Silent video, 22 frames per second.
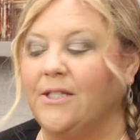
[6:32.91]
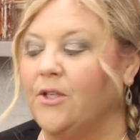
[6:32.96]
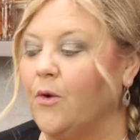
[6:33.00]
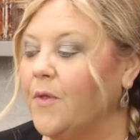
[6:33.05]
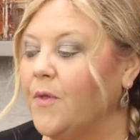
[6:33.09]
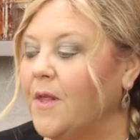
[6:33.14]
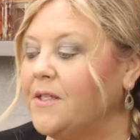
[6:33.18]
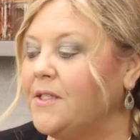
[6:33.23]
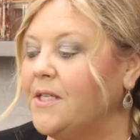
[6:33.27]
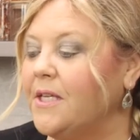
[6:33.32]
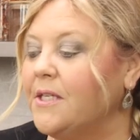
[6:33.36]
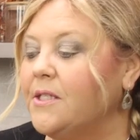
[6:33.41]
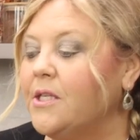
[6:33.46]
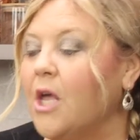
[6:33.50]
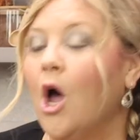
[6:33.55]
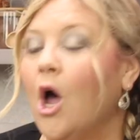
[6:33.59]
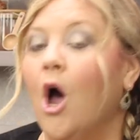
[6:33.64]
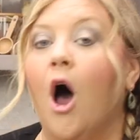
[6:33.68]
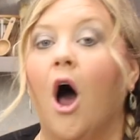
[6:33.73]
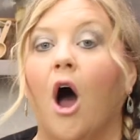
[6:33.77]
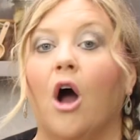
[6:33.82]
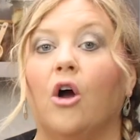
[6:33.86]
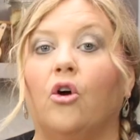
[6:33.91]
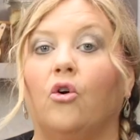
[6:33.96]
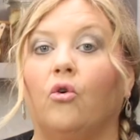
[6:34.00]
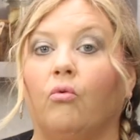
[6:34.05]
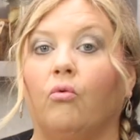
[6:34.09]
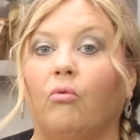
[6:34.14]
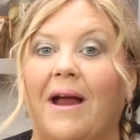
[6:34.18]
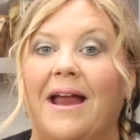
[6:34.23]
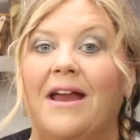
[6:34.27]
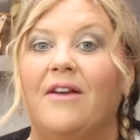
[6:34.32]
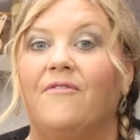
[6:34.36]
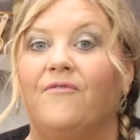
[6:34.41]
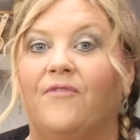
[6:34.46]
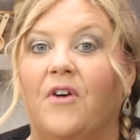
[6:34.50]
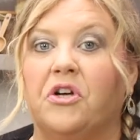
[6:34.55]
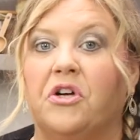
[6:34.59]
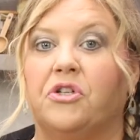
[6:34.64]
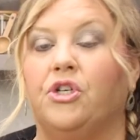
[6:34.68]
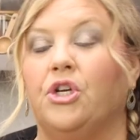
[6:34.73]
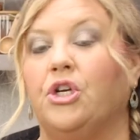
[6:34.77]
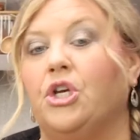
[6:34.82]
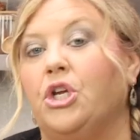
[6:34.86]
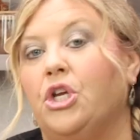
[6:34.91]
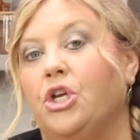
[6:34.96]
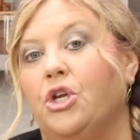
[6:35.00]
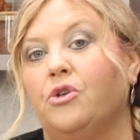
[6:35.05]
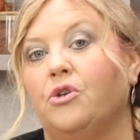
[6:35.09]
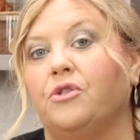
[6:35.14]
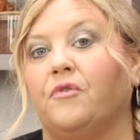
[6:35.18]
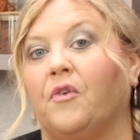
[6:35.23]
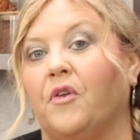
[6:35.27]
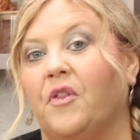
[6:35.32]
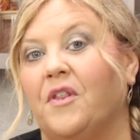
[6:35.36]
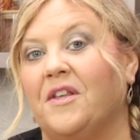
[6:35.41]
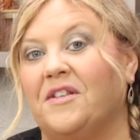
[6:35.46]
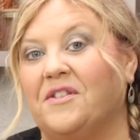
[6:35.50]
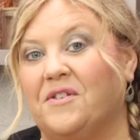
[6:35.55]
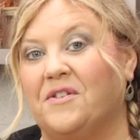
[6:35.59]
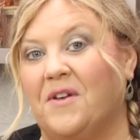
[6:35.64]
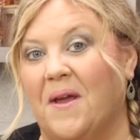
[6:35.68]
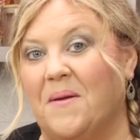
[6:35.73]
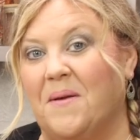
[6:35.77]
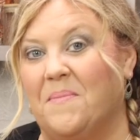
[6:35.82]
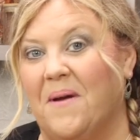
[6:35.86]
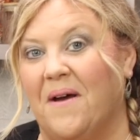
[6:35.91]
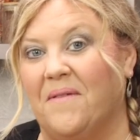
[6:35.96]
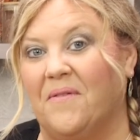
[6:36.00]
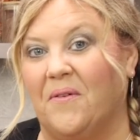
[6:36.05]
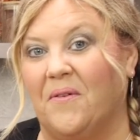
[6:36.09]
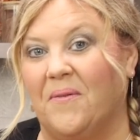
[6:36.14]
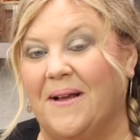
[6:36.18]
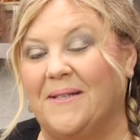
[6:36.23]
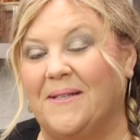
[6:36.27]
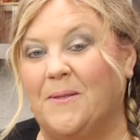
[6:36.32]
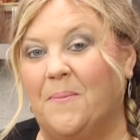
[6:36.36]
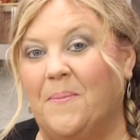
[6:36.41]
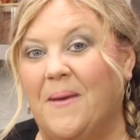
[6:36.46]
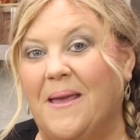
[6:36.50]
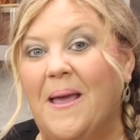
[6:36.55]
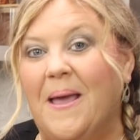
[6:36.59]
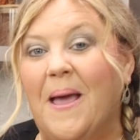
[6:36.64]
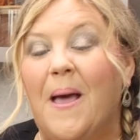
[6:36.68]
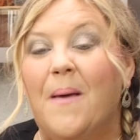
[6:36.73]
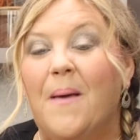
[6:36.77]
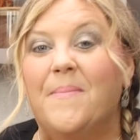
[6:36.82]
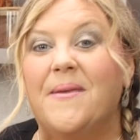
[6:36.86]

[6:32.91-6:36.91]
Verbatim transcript: So this is a great function to use for this type of a recipe